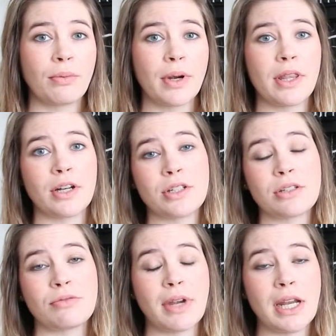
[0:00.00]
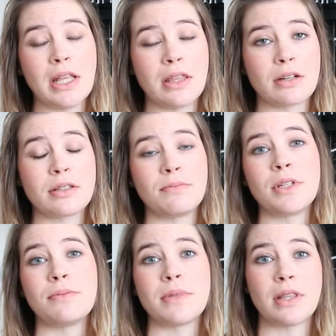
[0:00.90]
where they're just rating their
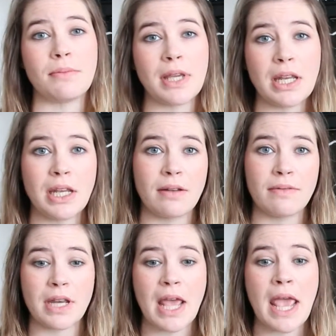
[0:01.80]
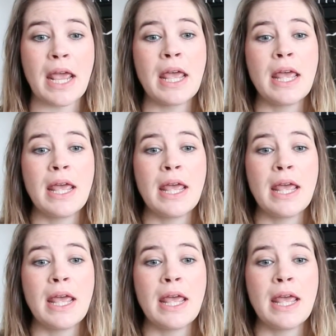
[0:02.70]
symptoms at the beginning of the day